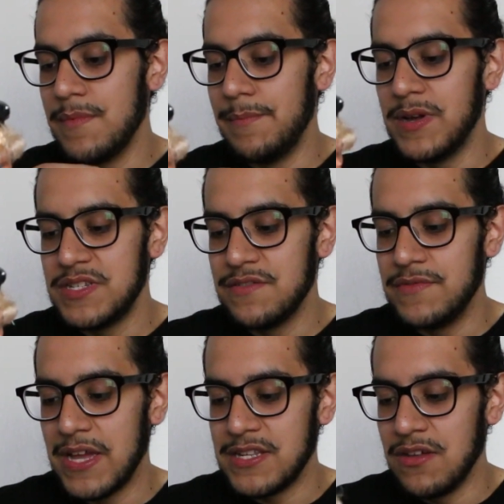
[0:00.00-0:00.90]
bunch of
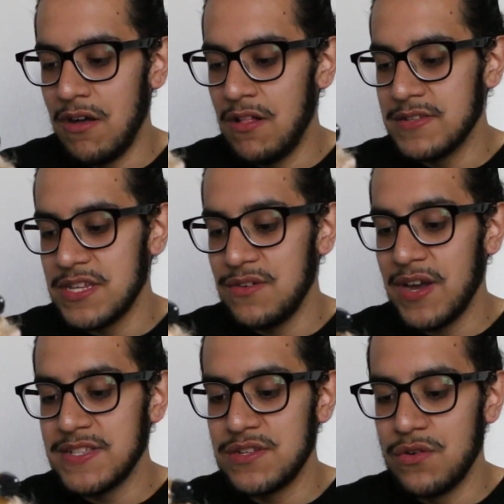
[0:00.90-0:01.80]
like dolls, and you
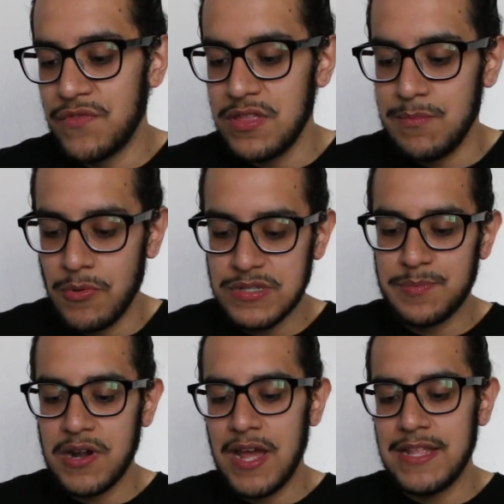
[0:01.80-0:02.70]
guys know for the most
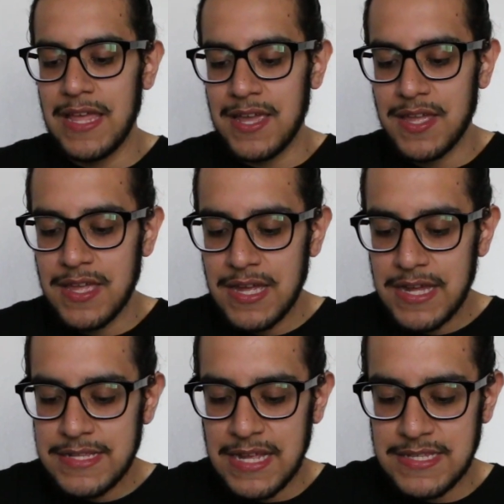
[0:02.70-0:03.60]
part I like
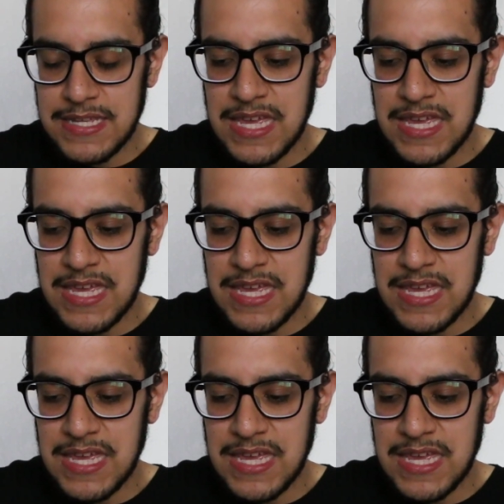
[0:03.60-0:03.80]
tend to